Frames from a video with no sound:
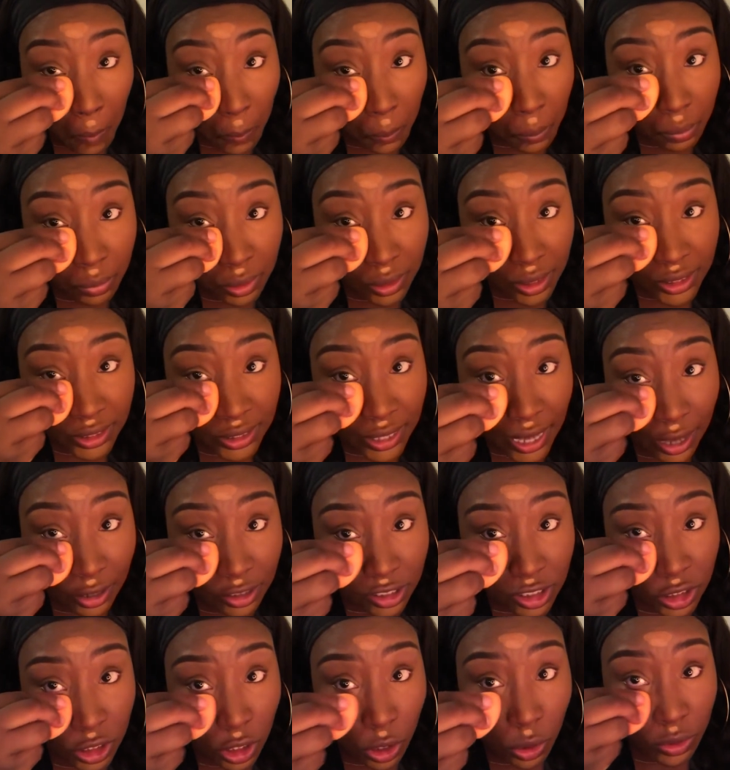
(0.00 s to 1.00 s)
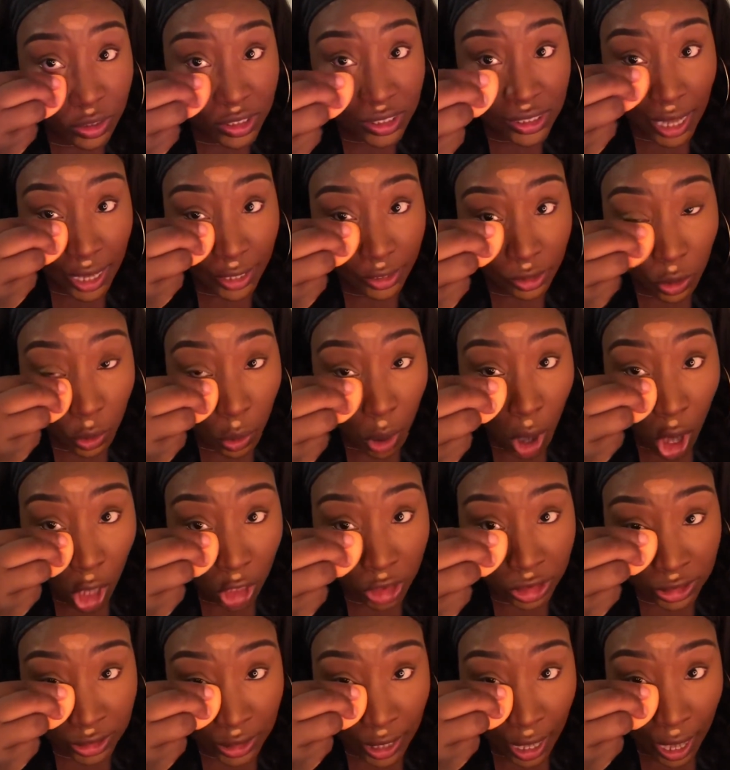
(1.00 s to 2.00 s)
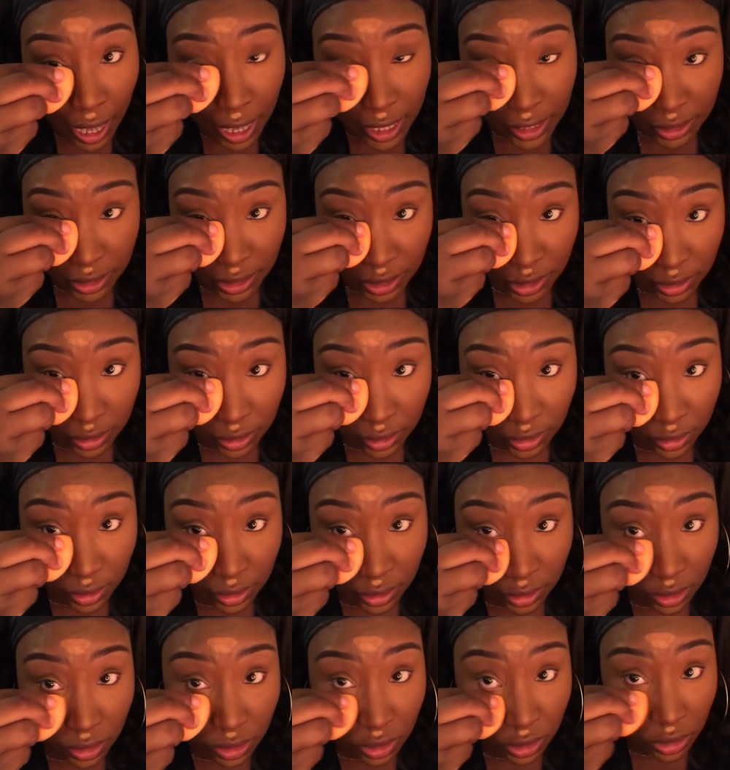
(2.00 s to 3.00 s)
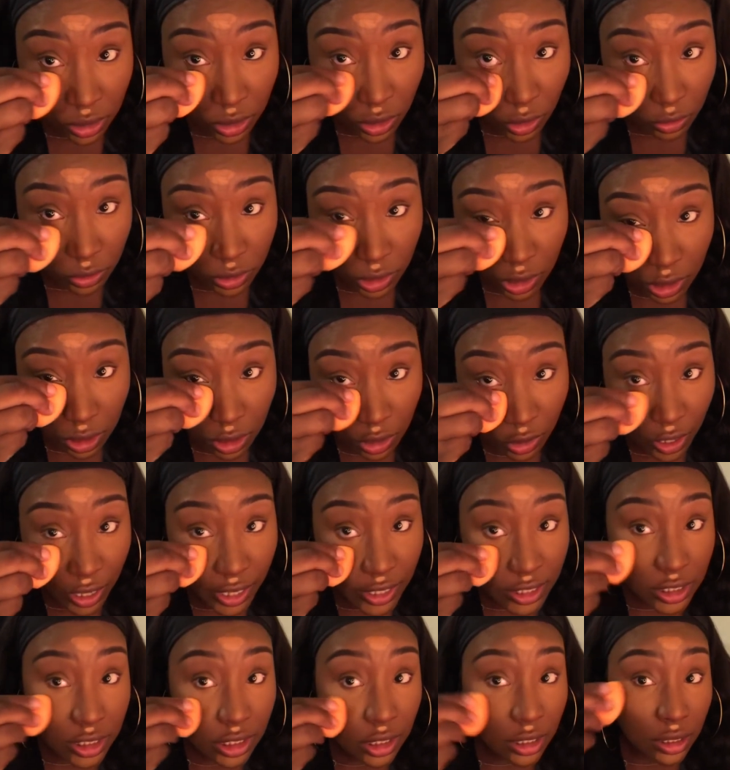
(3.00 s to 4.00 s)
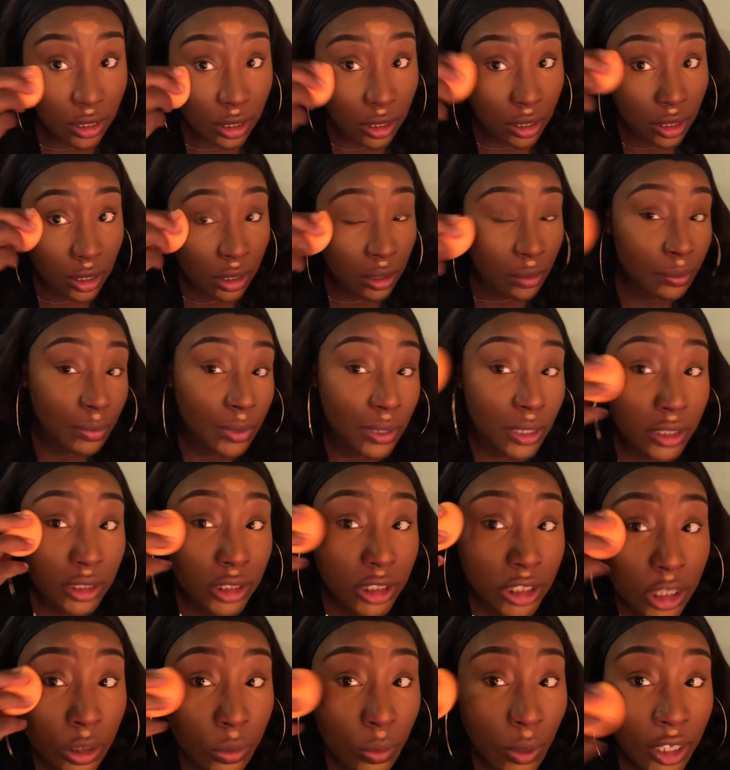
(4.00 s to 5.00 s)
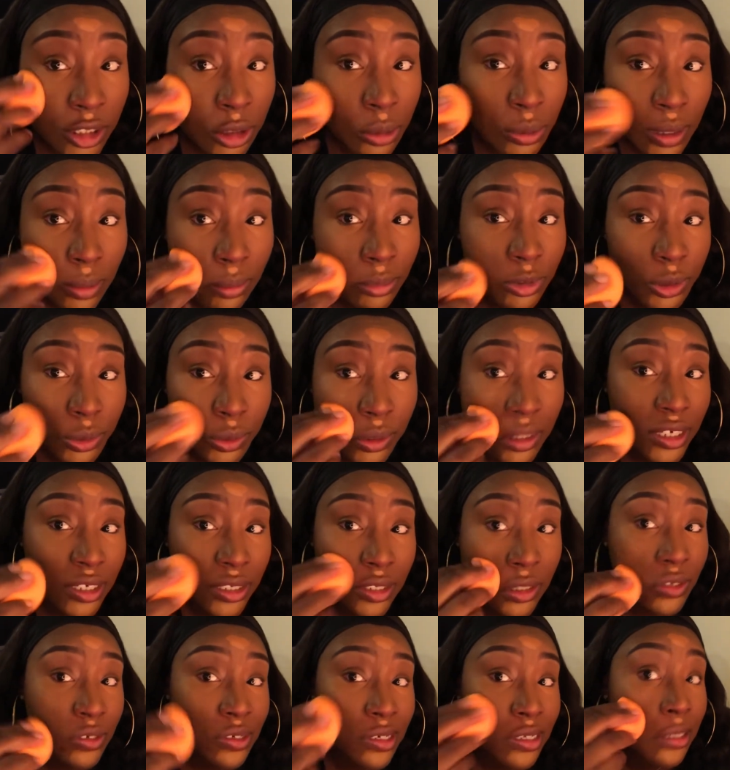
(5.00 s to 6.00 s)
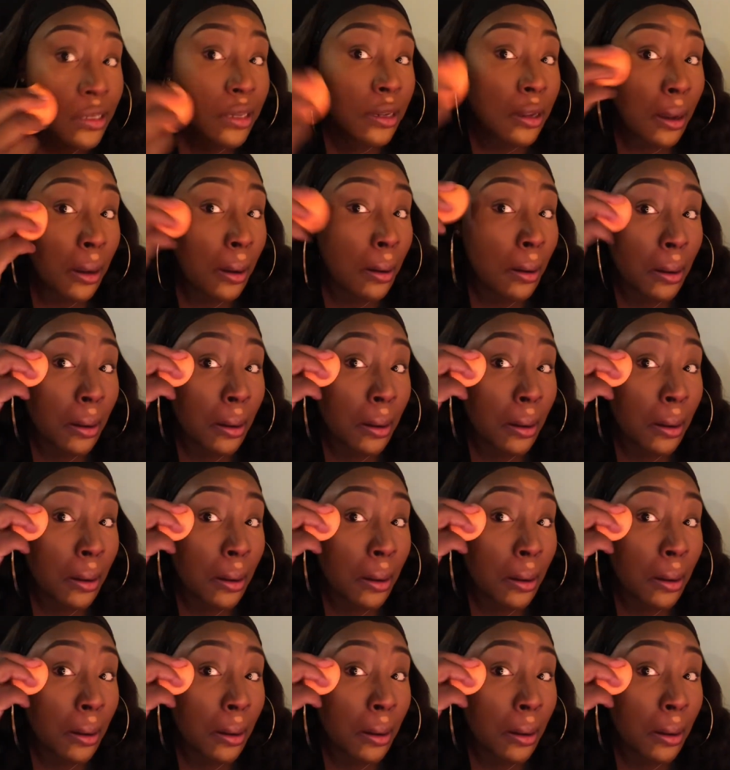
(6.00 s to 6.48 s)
blend it out so it's like no harsh lines and you don't look crazy. But just watch what I'm doing and you'll see.